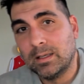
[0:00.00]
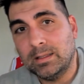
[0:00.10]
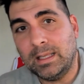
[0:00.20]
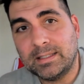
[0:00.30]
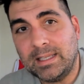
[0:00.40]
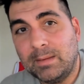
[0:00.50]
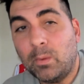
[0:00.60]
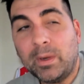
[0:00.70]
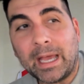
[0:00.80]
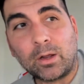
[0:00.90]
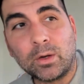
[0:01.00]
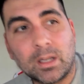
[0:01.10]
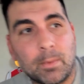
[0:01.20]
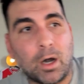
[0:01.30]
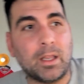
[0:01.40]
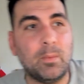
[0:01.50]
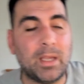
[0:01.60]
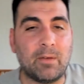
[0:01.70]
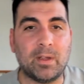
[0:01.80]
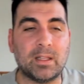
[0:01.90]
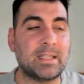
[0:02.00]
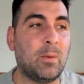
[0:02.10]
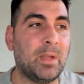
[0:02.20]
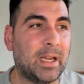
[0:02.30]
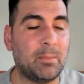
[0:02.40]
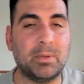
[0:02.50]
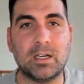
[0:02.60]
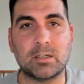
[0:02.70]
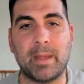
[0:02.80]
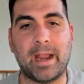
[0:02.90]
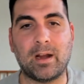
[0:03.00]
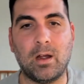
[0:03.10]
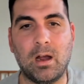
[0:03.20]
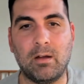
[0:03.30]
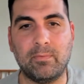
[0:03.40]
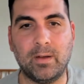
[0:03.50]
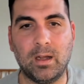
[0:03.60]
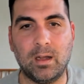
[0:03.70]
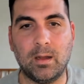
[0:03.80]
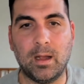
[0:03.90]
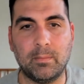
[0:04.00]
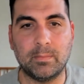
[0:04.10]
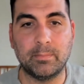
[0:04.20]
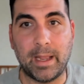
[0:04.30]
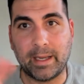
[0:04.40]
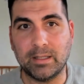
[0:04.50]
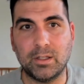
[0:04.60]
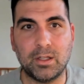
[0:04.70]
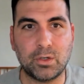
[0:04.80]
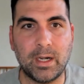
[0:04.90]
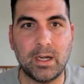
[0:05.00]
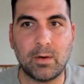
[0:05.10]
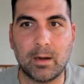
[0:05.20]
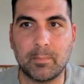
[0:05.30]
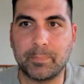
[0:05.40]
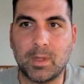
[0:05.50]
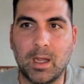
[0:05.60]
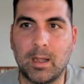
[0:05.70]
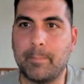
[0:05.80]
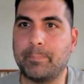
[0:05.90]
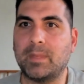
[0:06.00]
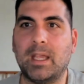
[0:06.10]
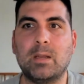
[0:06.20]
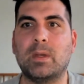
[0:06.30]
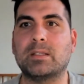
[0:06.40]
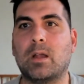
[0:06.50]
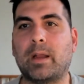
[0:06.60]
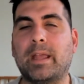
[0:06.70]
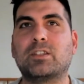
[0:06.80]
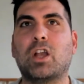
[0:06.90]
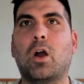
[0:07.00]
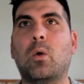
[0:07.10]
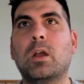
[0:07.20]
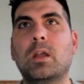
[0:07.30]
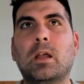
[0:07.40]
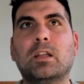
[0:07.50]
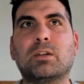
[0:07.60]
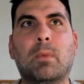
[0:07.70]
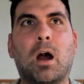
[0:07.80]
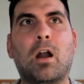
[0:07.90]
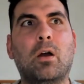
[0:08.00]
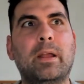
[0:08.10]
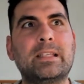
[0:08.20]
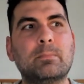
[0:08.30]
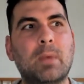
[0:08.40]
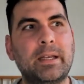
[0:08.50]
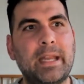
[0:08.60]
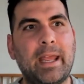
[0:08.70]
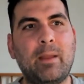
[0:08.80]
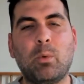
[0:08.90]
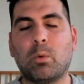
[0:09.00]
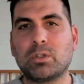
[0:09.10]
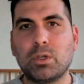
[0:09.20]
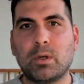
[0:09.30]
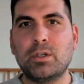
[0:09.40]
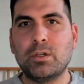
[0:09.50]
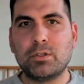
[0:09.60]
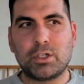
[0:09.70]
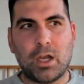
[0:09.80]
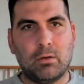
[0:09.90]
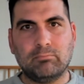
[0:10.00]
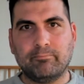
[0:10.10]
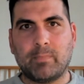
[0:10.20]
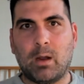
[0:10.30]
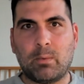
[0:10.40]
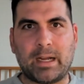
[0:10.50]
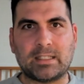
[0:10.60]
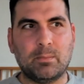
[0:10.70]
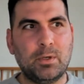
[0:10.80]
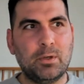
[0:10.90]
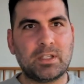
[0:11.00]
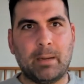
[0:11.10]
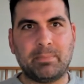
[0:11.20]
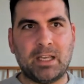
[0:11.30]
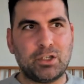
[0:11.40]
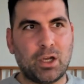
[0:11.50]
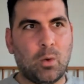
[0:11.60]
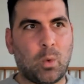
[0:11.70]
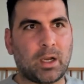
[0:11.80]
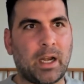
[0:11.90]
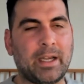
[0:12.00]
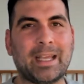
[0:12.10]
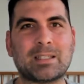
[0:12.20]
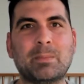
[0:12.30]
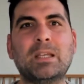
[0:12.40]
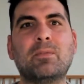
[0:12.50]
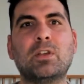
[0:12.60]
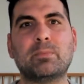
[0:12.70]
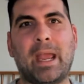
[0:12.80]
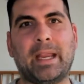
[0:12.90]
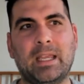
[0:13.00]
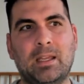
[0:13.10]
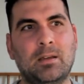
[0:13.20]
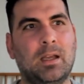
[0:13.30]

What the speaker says: But we got to go into the market. We got to figure this out. We got to get players back into the training ground. Anyways, okay. So tomorrow is Monday. We will do a news show, Wrexham News and Update show. Working on to get some interviews back in.